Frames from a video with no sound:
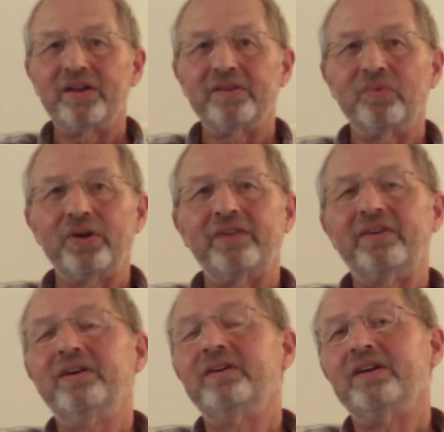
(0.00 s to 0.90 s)

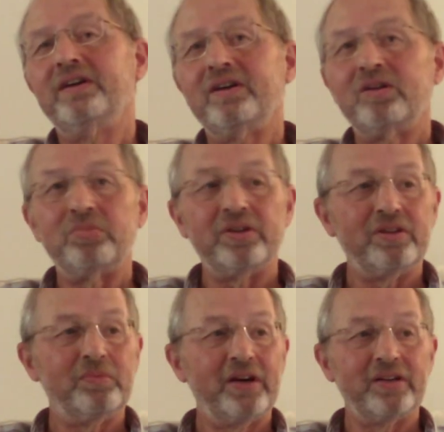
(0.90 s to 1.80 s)
whatever, but the
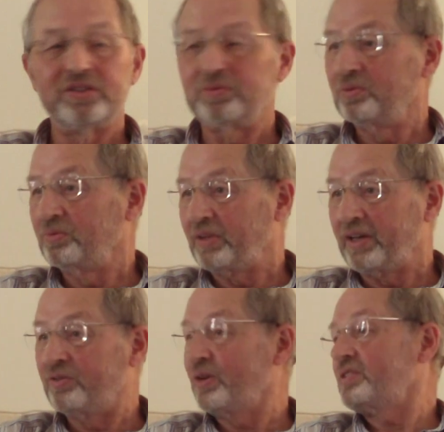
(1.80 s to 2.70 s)
miners would all get
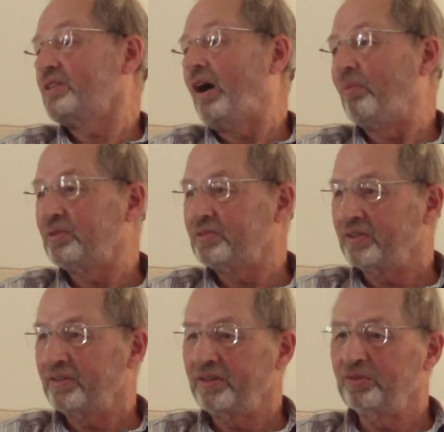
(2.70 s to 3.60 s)
dressed up, so
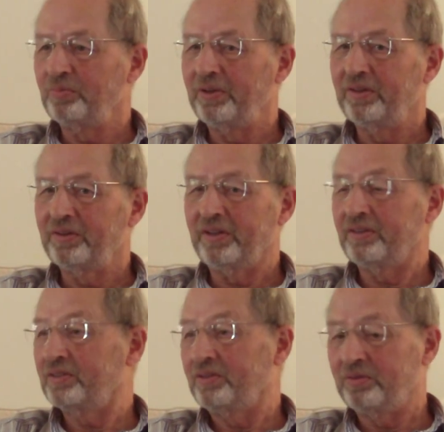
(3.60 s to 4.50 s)
they'd all be looking,
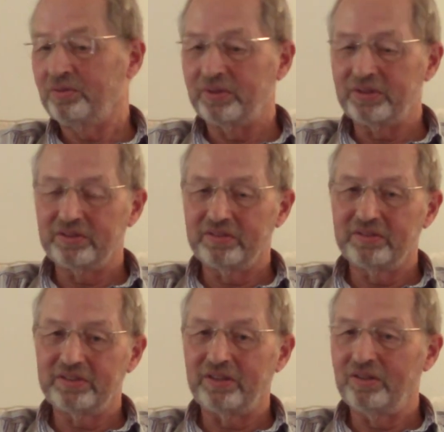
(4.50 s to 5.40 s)
so you could always
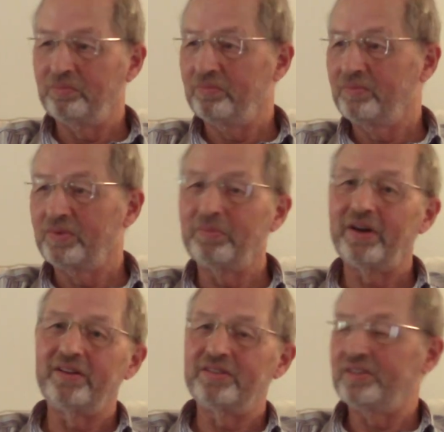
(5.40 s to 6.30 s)
tell the
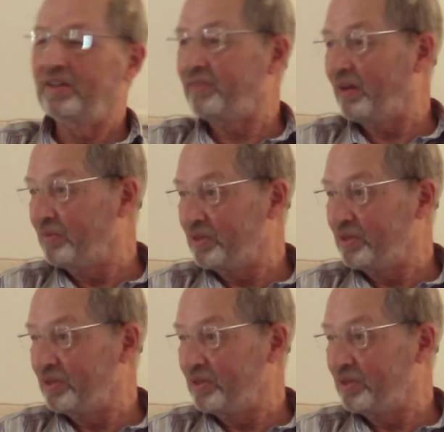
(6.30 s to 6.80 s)
miners and their families,